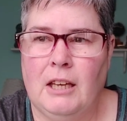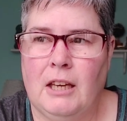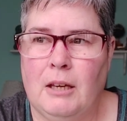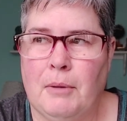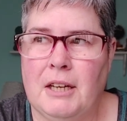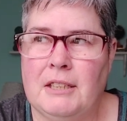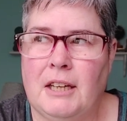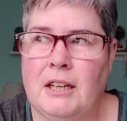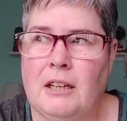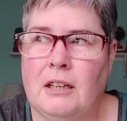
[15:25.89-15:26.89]
It might
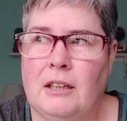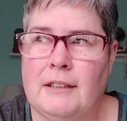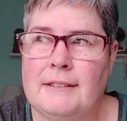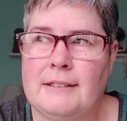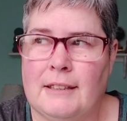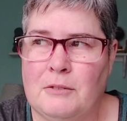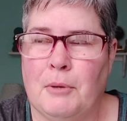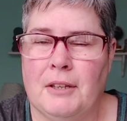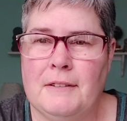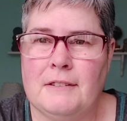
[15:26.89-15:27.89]
take six
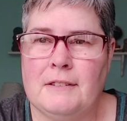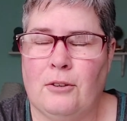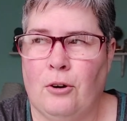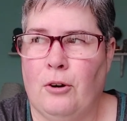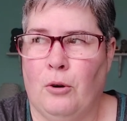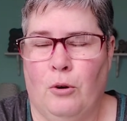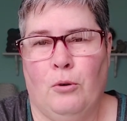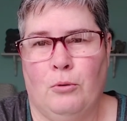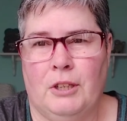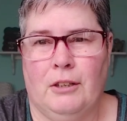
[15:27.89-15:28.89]
months or a
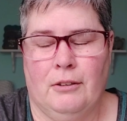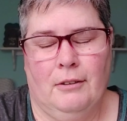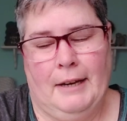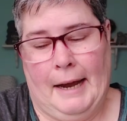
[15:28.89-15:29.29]
whole year.